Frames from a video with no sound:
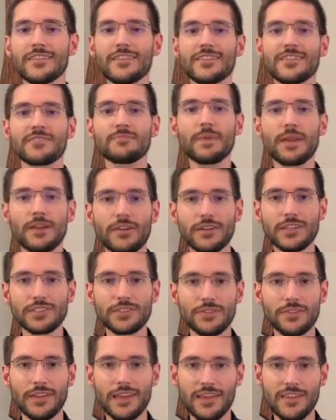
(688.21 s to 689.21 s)

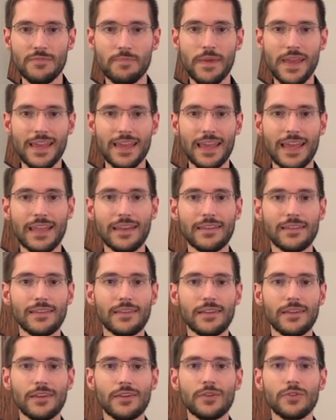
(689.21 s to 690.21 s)
spiritually speaking,
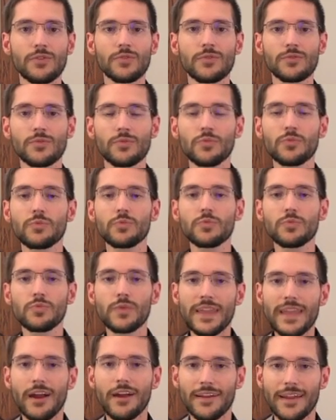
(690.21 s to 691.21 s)

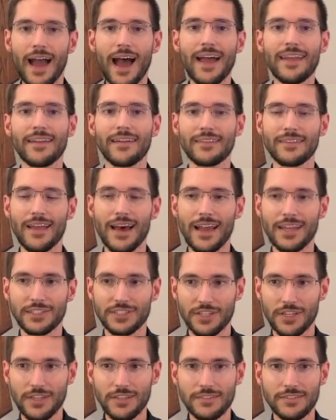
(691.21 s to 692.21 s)
we are not
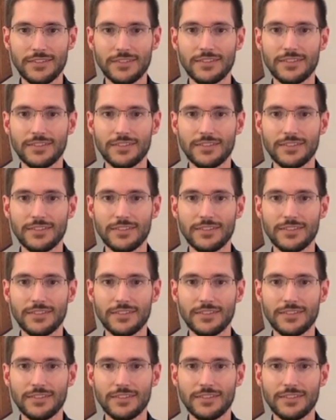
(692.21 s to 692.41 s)
Elijah.